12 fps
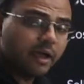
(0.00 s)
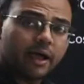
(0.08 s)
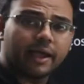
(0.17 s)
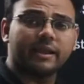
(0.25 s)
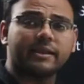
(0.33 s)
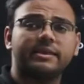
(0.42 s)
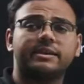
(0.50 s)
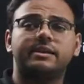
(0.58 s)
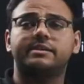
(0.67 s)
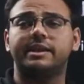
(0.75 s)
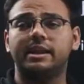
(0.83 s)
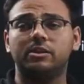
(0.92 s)
Again guys,
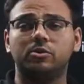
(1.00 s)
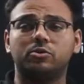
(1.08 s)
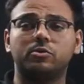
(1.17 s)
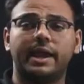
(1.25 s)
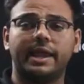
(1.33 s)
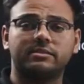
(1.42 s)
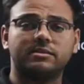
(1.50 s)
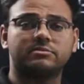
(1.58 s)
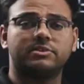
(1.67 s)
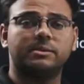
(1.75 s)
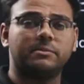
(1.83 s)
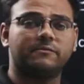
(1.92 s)
I'll tell you to like this
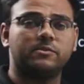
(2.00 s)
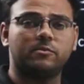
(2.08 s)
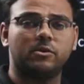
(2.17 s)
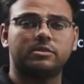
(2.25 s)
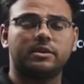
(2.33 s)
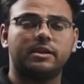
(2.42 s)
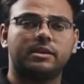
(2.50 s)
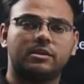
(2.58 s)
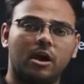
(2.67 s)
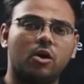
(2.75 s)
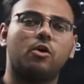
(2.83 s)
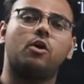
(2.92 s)
stream if you're watching it
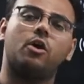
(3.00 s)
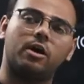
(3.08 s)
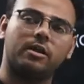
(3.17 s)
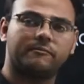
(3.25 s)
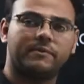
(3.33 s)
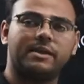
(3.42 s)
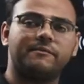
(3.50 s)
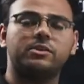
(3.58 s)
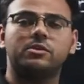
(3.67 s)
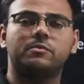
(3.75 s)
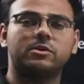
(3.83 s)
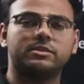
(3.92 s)
now, or whenever
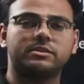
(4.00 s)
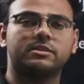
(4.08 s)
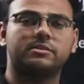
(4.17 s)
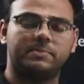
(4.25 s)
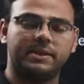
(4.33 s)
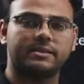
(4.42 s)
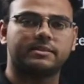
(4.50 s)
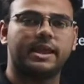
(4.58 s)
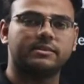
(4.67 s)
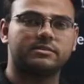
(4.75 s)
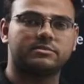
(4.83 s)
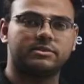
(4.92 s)
you're watching this, please
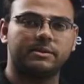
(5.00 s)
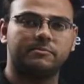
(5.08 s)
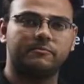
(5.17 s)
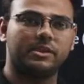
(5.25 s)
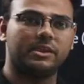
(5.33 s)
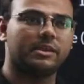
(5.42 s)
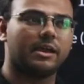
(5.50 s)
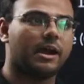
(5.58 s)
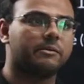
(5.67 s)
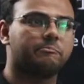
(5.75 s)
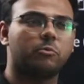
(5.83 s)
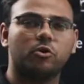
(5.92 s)
like this stream. We
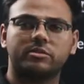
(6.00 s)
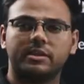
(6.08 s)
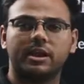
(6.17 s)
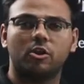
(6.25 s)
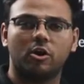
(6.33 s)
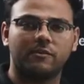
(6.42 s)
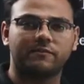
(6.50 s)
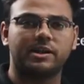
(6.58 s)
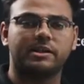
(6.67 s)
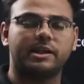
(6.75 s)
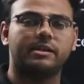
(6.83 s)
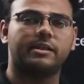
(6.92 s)
are posting a lot of
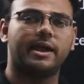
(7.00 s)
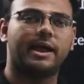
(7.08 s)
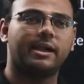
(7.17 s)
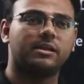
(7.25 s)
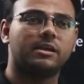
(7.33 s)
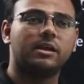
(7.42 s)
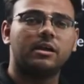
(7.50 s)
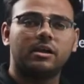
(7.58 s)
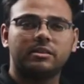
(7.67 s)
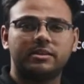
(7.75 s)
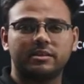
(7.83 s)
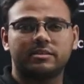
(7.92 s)
content, and
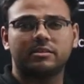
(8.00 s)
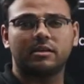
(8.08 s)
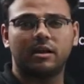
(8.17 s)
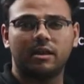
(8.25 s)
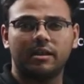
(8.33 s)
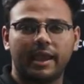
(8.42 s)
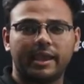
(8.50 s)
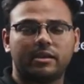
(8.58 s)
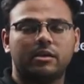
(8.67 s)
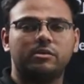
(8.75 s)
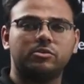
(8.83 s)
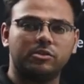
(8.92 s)
this
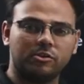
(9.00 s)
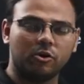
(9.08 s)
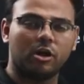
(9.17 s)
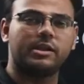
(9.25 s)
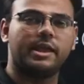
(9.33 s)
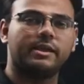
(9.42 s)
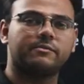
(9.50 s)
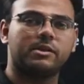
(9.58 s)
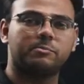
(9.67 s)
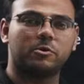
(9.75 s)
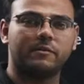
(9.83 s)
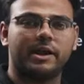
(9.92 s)
your like will
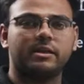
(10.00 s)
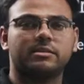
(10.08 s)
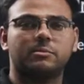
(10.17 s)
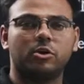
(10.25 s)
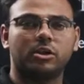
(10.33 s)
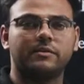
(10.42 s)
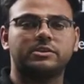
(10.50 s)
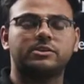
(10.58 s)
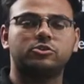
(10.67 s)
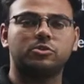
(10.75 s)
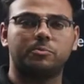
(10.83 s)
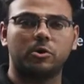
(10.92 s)
provide us the
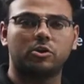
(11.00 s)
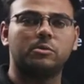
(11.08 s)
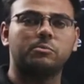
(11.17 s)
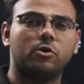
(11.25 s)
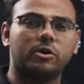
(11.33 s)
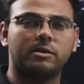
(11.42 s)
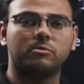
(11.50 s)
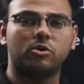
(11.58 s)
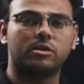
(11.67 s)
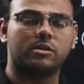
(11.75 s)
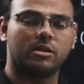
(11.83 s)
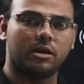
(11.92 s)
motivation to put on more and
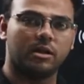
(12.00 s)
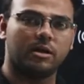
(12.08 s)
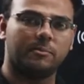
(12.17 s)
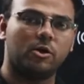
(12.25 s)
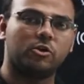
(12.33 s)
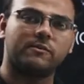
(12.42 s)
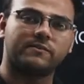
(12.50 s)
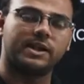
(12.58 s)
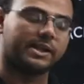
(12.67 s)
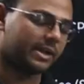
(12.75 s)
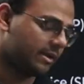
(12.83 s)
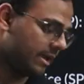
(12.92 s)
more amount of
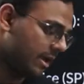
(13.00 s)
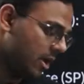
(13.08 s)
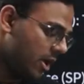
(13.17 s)
content.